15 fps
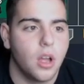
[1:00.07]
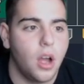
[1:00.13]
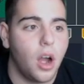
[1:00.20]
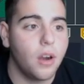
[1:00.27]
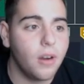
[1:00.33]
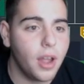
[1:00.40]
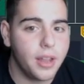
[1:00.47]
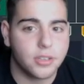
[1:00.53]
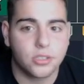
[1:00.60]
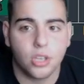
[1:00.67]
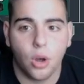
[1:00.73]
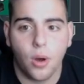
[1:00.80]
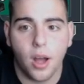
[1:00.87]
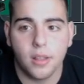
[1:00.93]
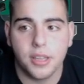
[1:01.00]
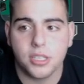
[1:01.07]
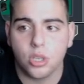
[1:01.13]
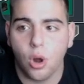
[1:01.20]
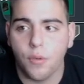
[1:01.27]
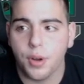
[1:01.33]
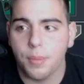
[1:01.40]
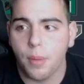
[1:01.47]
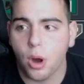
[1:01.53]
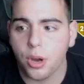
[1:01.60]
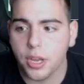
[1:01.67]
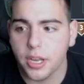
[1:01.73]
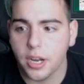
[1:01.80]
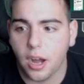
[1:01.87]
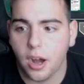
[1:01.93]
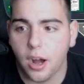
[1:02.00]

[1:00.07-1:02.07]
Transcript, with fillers: All right, so uh, let's go over the market.